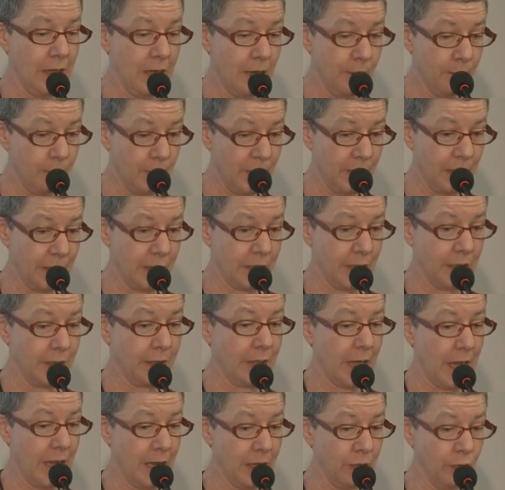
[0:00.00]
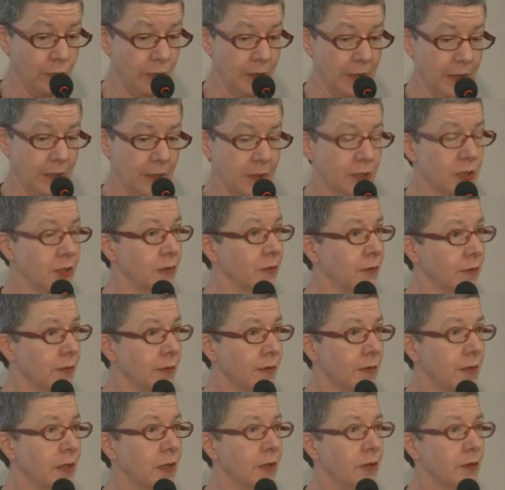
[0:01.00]
metadata aggregators.
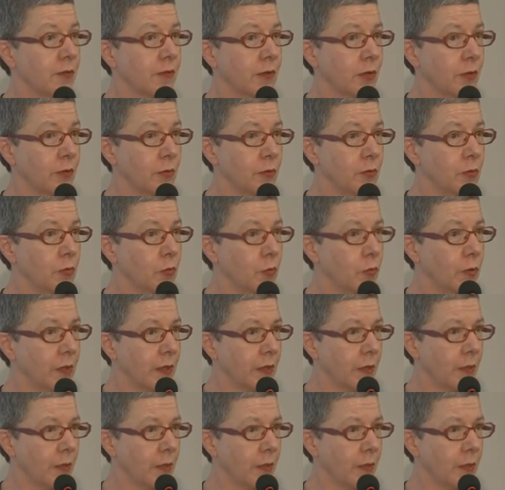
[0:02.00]
So we can